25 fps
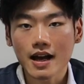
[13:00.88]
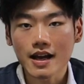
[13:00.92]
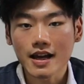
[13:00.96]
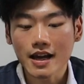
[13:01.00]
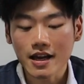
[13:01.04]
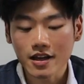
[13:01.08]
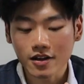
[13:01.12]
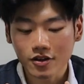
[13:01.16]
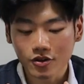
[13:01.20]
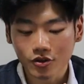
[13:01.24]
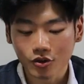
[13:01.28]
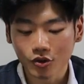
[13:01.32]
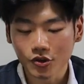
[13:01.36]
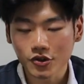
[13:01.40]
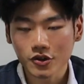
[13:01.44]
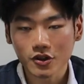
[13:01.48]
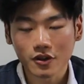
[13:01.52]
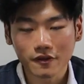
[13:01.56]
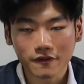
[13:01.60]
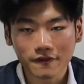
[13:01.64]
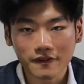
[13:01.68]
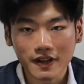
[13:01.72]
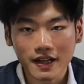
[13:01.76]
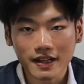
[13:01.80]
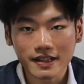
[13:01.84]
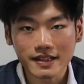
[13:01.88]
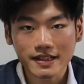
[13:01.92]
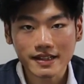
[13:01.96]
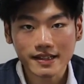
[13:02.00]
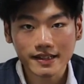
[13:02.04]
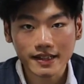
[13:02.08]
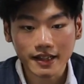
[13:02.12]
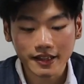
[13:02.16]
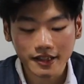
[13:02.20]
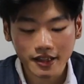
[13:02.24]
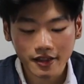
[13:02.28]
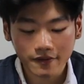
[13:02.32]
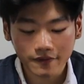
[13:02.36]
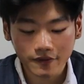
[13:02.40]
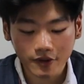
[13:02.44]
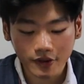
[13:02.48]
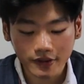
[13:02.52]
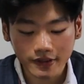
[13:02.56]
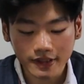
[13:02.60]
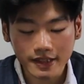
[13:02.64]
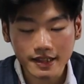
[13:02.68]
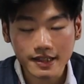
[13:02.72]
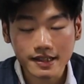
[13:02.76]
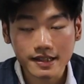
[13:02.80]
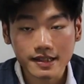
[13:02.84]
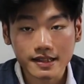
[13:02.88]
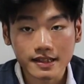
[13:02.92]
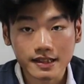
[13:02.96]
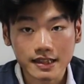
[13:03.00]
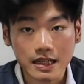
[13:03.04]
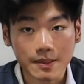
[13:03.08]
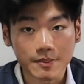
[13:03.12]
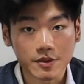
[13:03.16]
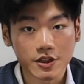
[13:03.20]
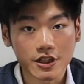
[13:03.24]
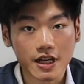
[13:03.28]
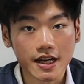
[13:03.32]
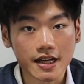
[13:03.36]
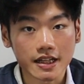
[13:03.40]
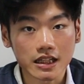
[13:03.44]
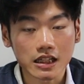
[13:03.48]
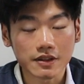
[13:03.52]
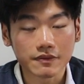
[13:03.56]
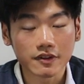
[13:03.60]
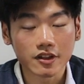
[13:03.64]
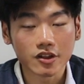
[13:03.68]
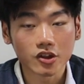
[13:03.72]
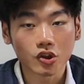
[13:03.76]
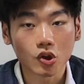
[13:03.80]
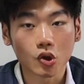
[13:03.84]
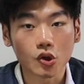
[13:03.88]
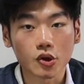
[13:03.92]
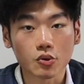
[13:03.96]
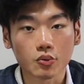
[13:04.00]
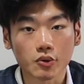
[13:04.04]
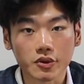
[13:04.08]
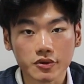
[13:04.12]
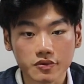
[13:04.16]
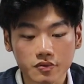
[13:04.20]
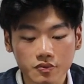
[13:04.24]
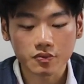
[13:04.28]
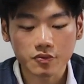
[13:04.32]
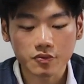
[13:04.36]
I had loads of fun studying for this subject, even though it was